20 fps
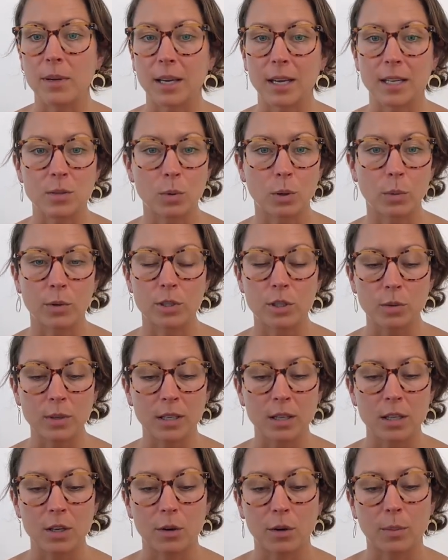Because what we're
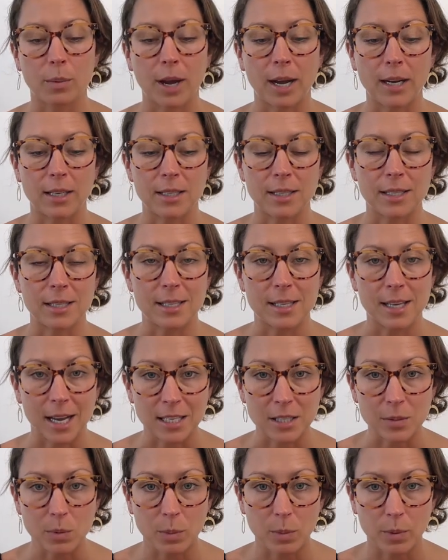doing in the yoga practice is,
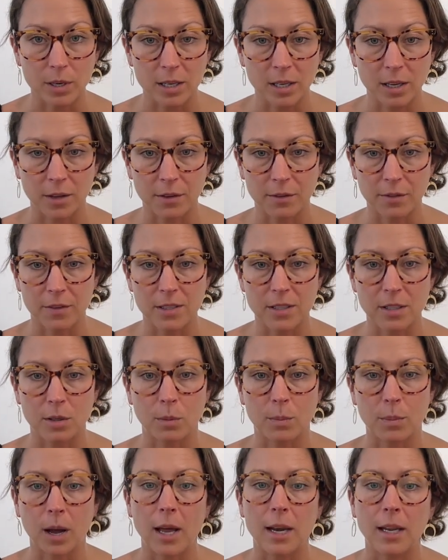yes, we're working on the
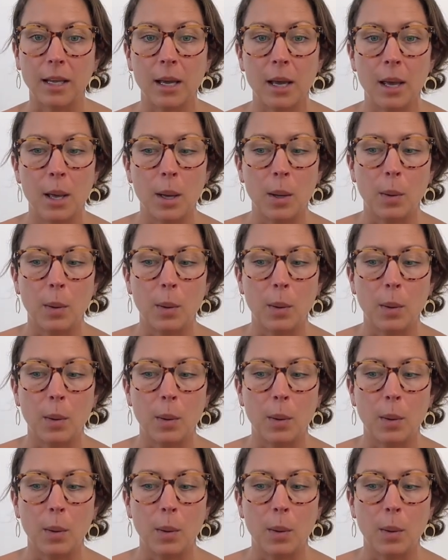physical body,